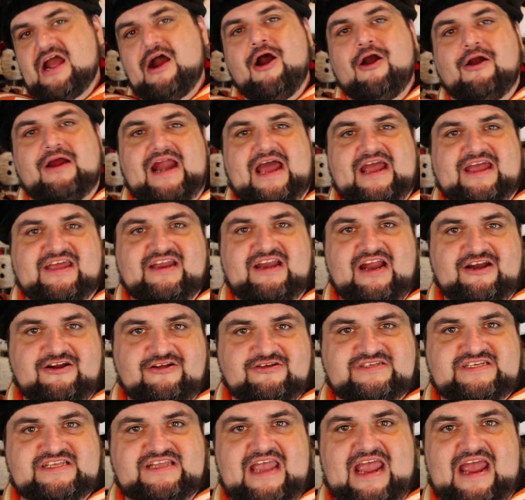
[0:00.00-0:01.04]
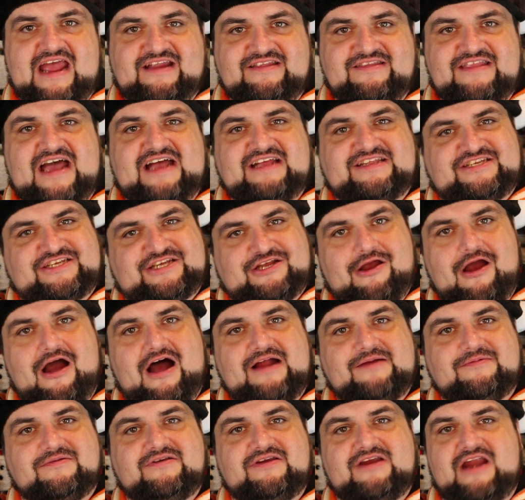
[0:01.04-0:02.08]
All right, I can understand that
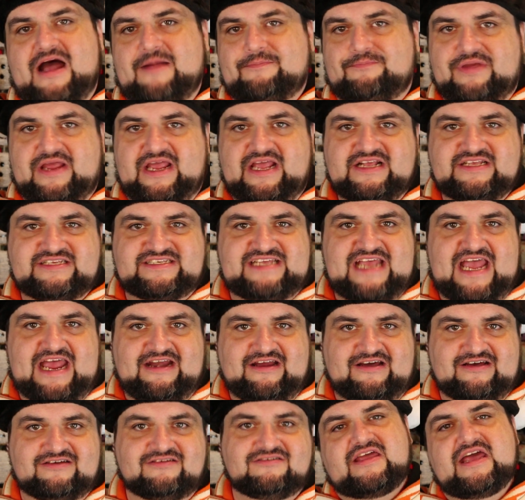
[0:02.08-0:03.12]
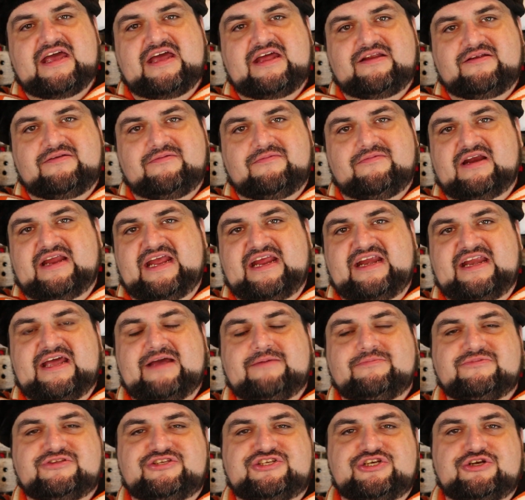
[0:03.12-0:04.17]
Scott, not being Santa, can lead
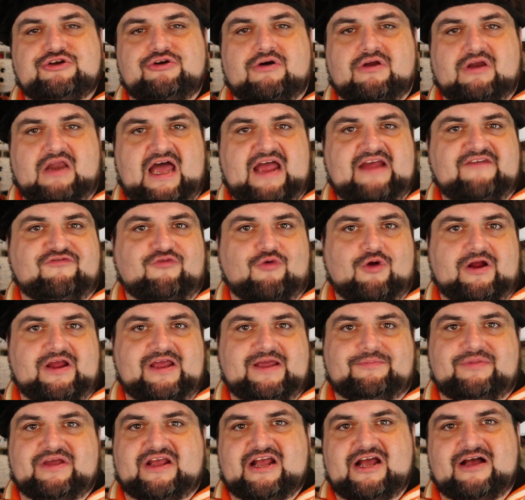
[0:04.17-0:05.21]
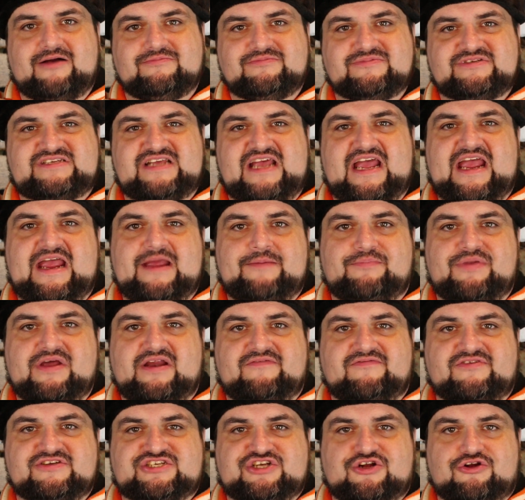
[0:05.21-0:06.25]
him to a life where he becomes a bit
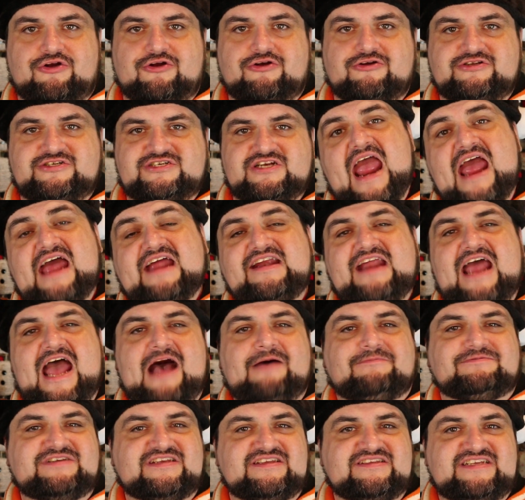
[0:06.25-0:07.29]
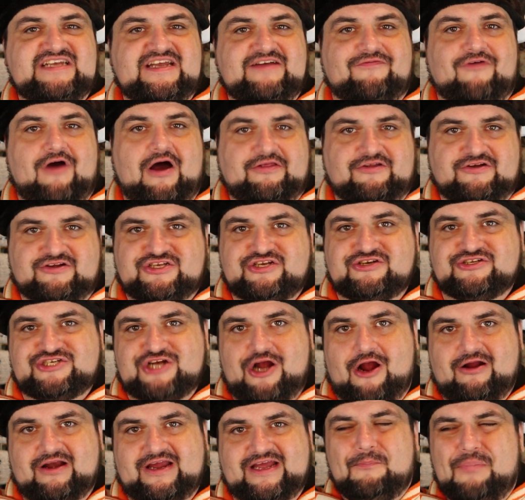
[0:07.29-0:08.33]
of a Scrooge and absentee father to
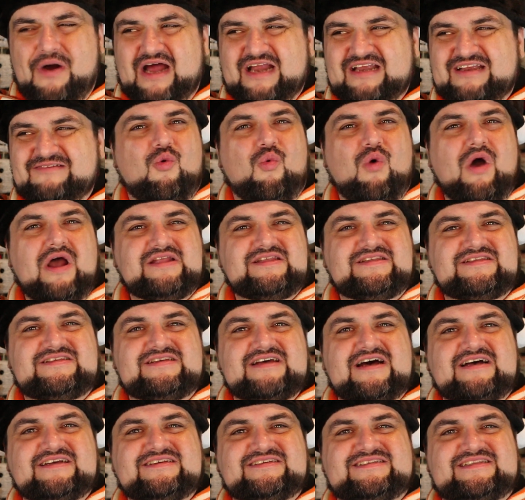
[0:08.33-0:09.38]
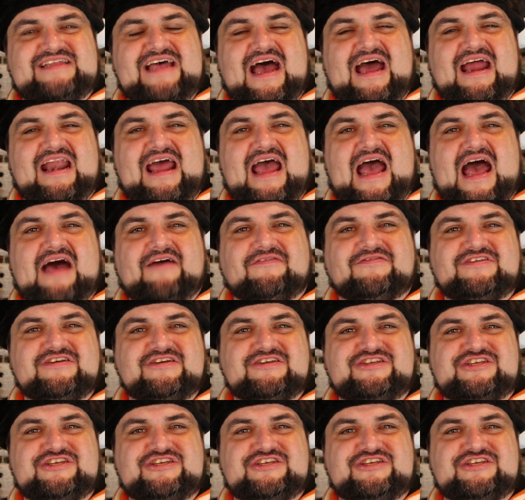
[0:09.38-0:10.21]
Charlie. But what does that have to